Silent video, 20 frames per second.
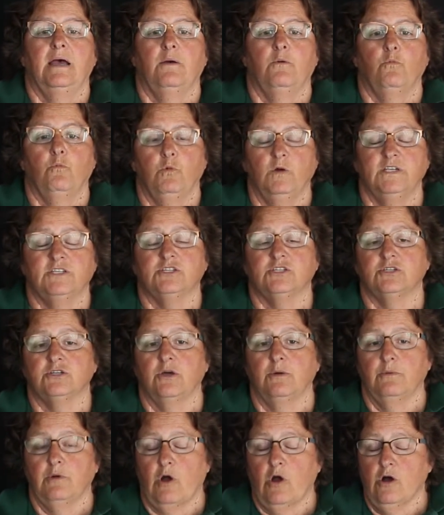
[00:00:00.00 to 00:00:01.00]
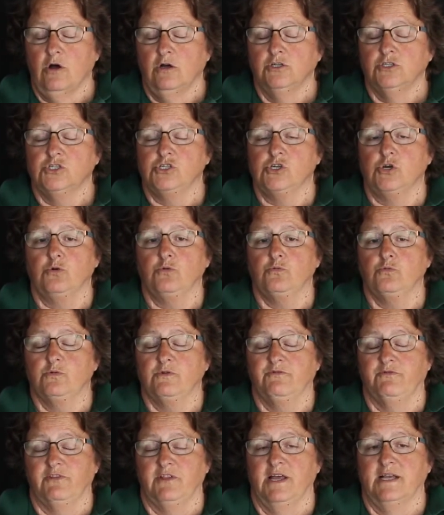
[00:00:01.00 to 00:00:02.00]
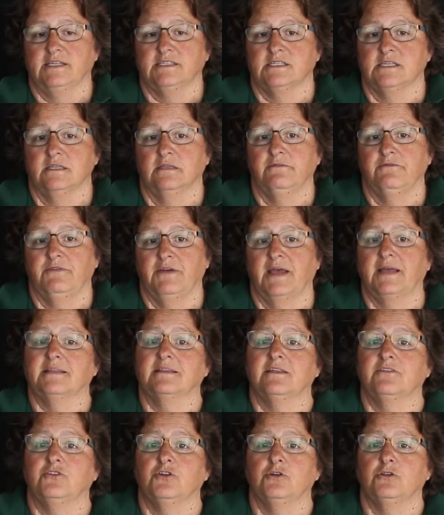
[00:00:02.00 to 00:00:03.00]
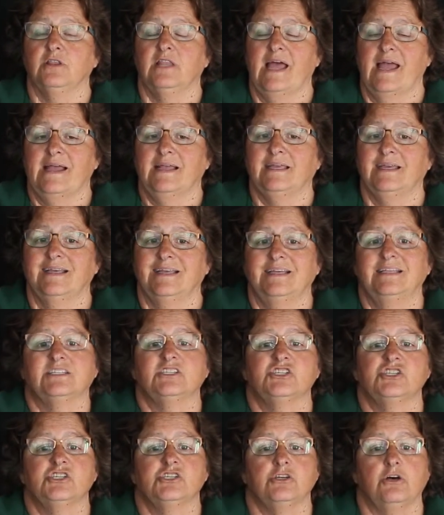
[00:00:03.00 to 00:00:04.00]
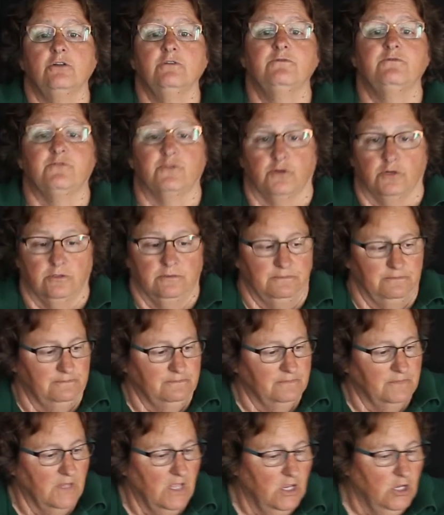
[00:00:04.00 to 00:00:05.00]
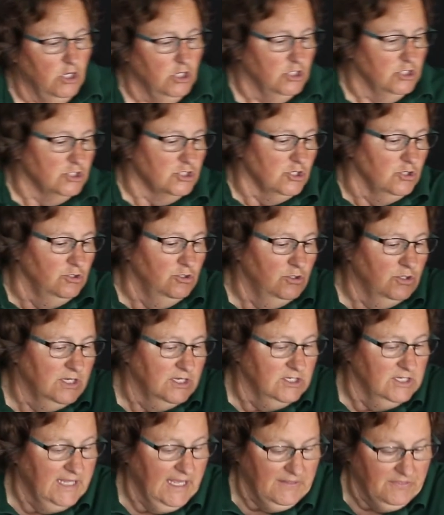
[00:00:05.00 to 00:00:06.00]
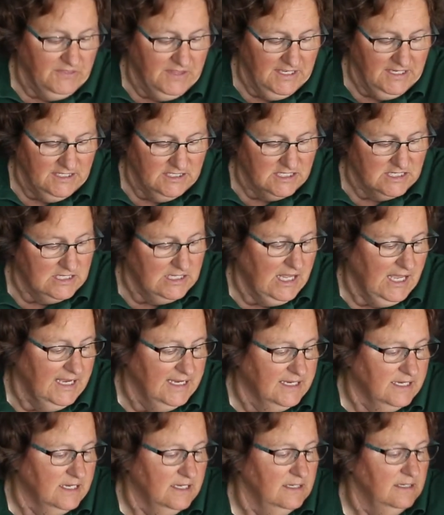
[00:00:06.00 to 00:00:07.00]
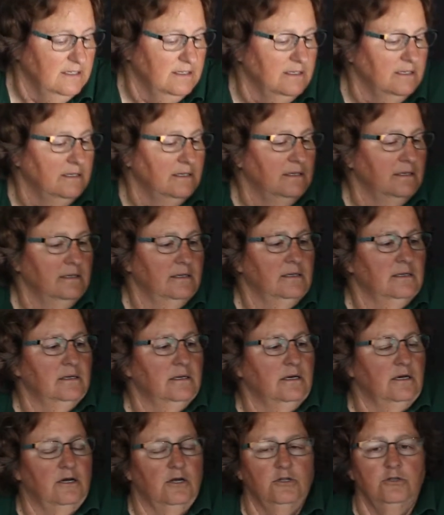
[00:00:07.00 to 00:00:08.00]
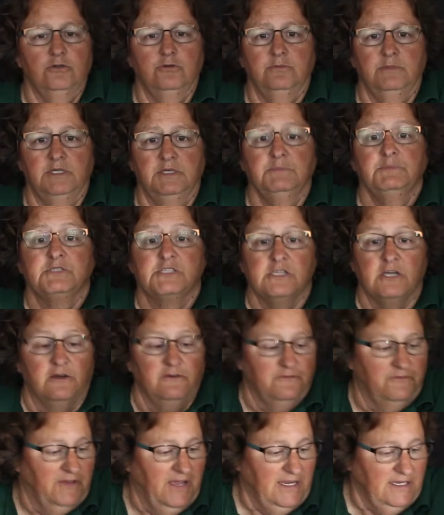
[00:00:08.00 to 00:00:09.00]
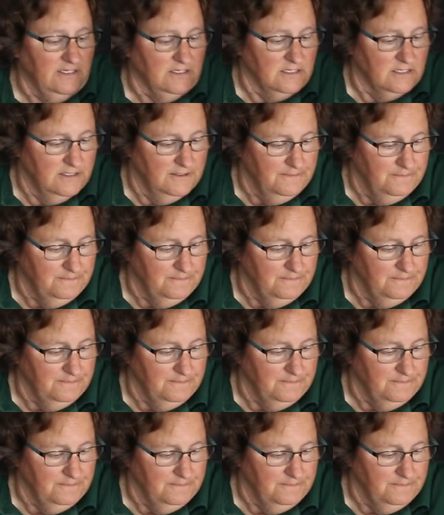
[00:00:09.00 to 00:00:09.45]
which also reflects in the fact that they're lacking in sulfur. So you can get things like aluminum sulfate,